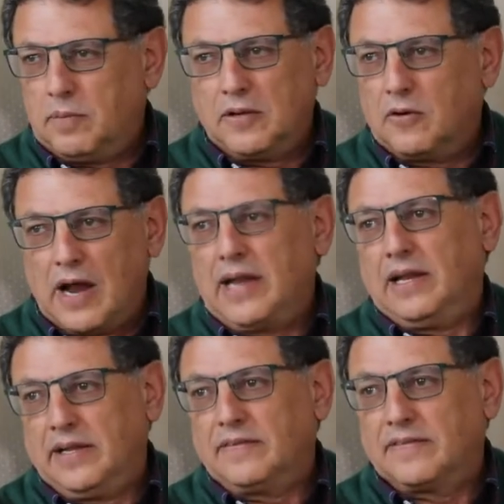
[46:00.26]
your
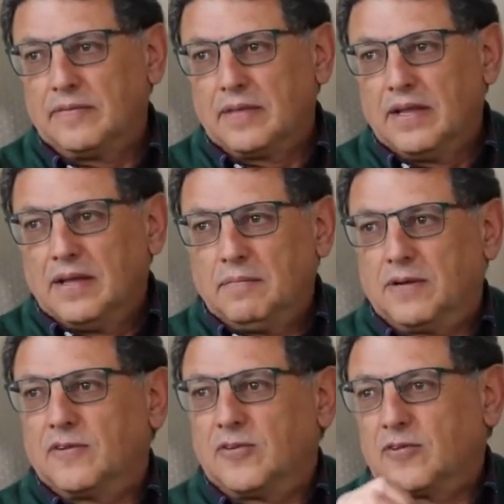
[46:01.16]
eyelids,
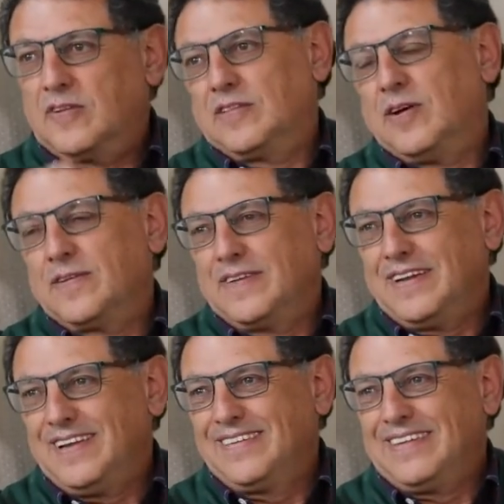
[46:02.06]
because
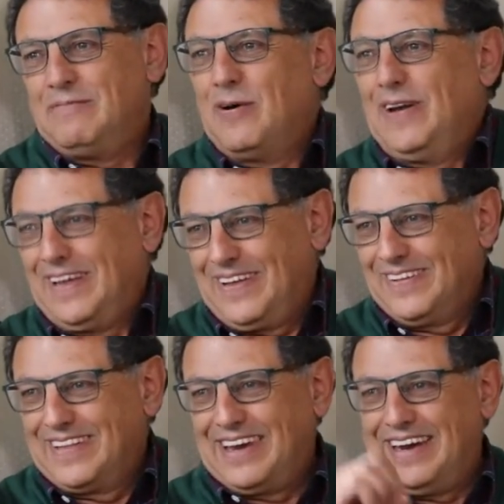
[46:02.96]
oxytocin is the molecule
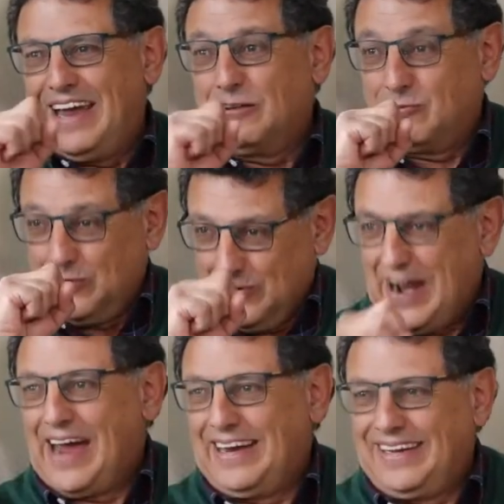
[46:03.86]
that allows for your
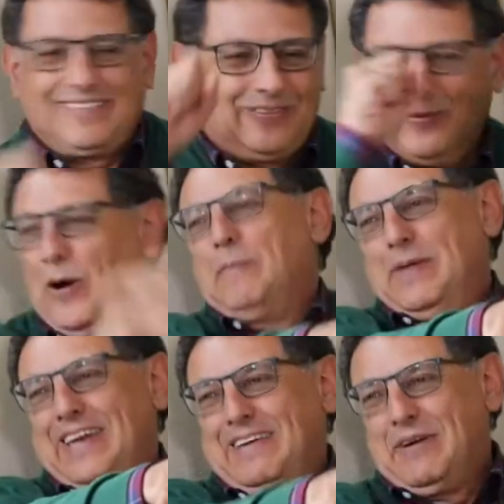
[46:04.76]
eyelids to
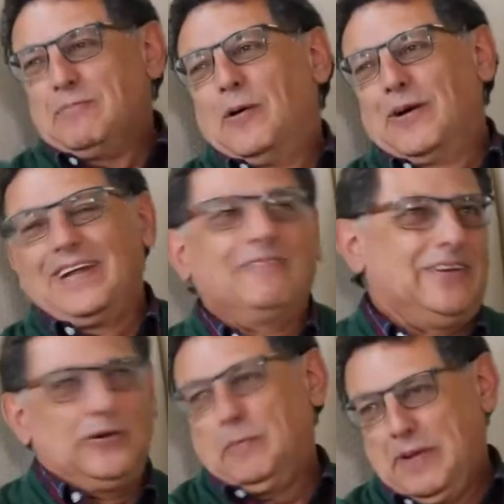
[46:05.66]
open every morning when
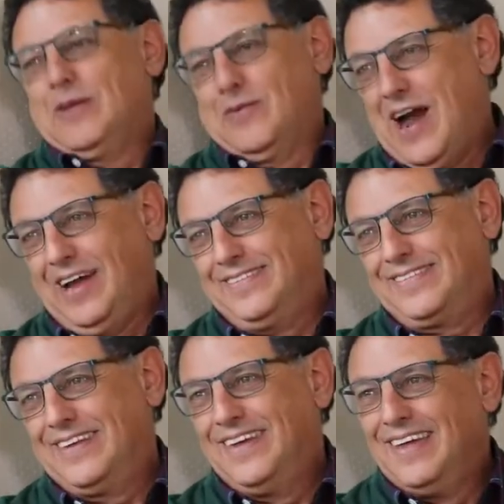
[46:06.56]
you open your eyes.
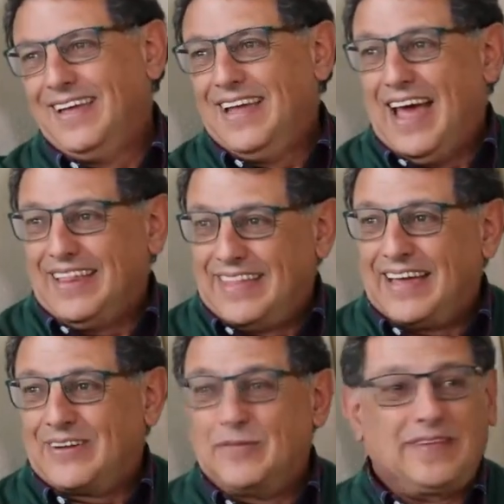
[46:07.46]
And
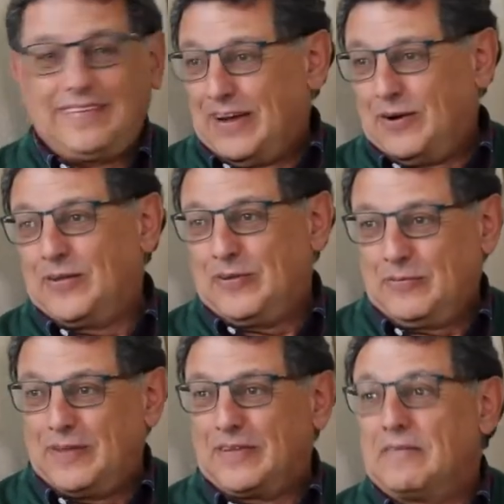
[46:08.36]
that comes as a
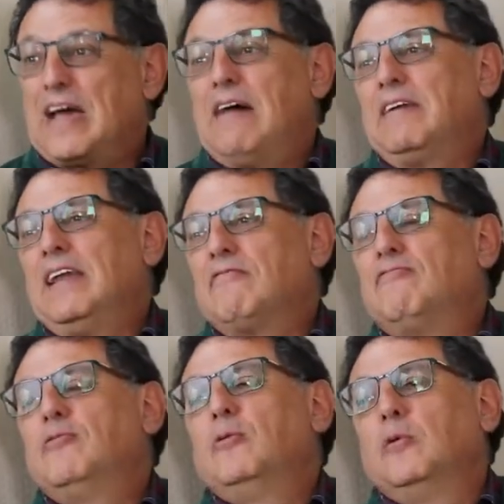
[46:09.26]
consequence of having a
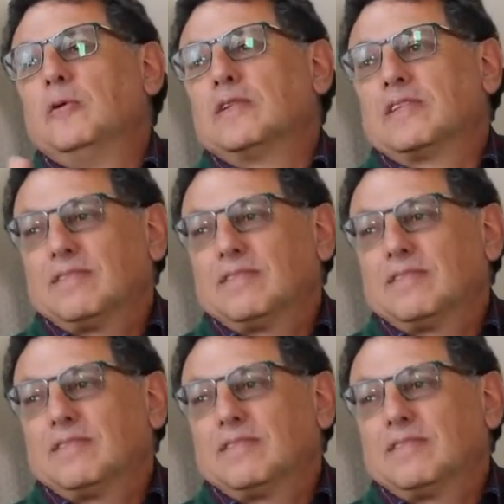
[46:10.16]
full